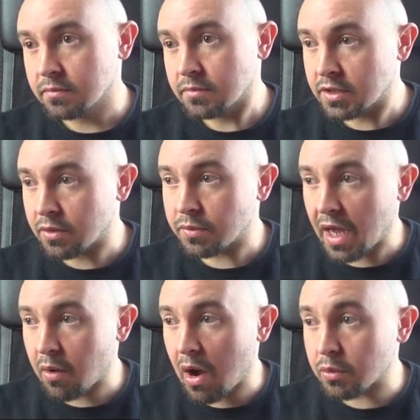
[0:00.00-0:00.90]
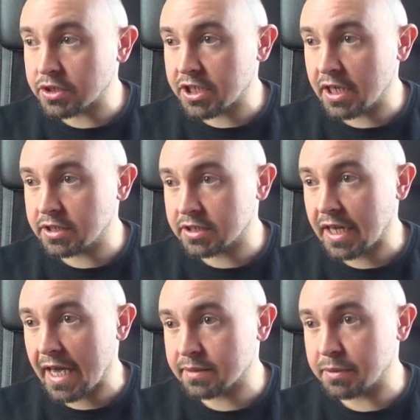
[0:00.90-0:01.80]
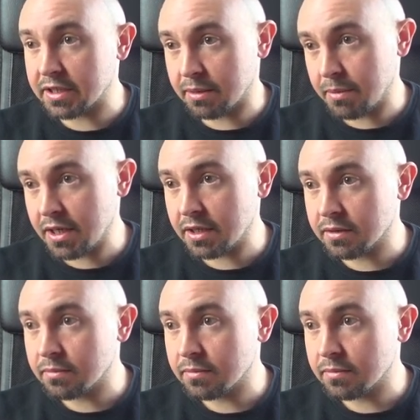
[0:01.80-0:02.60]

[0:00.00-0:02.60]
So now our changes has been committed.